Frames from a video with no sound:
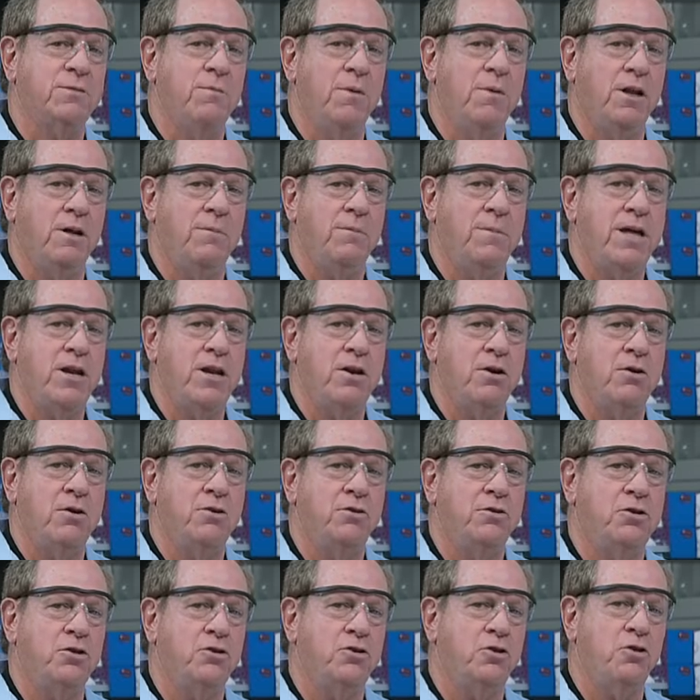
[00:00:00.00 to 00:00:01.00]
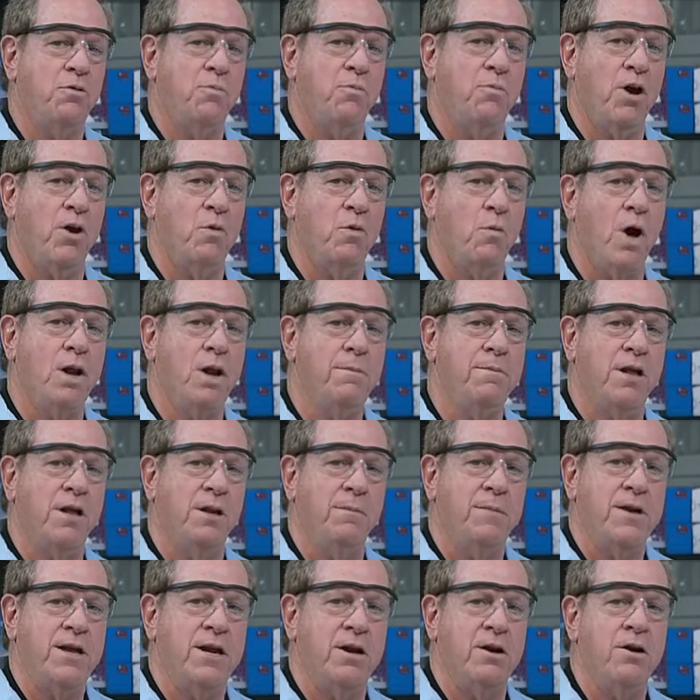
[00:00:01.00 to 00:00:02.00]
millimeter to 2.1
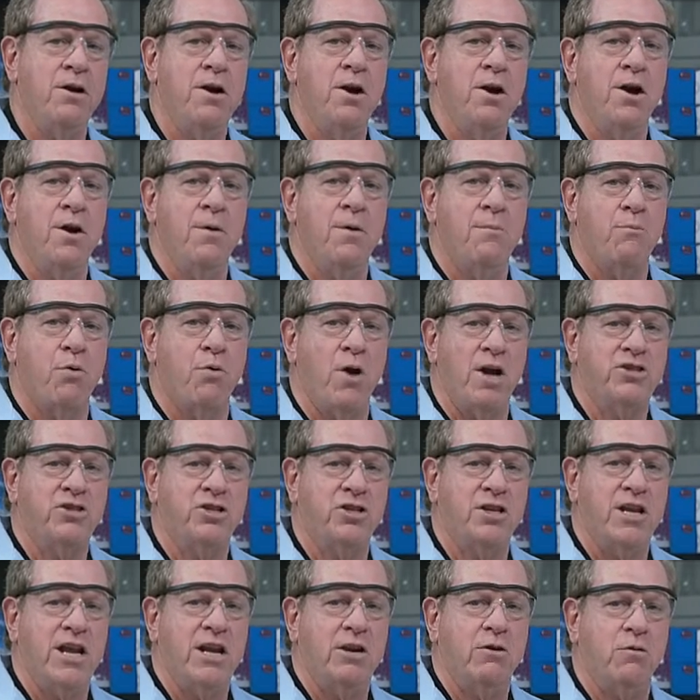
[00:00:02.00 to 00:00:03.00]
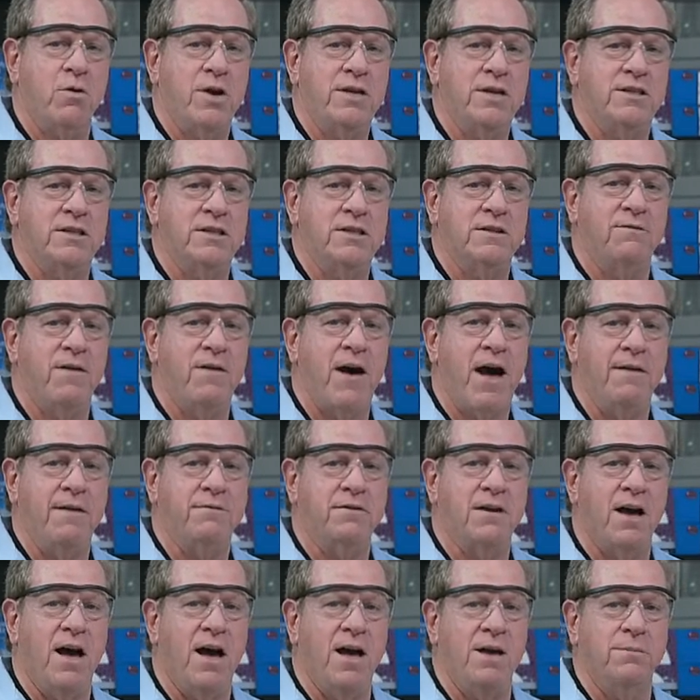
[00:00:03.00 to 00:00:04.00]
millimeter, pressure increases 5
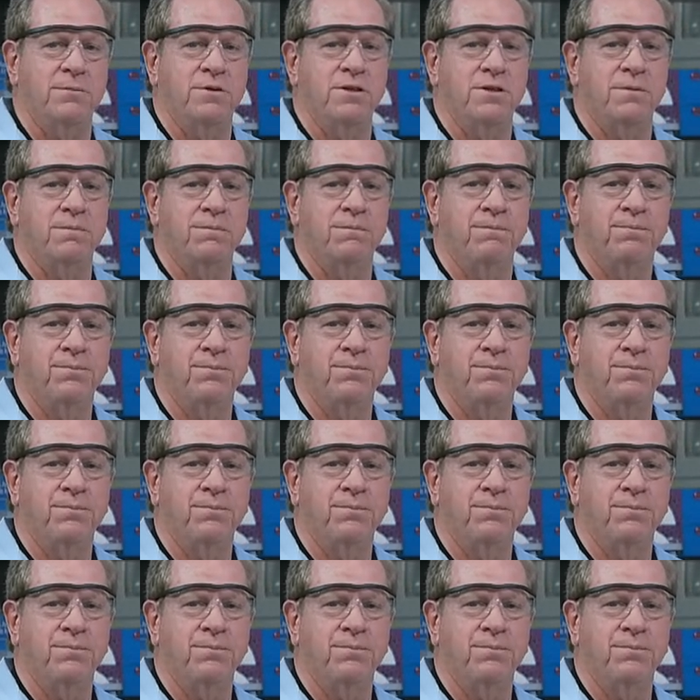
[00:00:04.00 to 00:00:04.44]
times.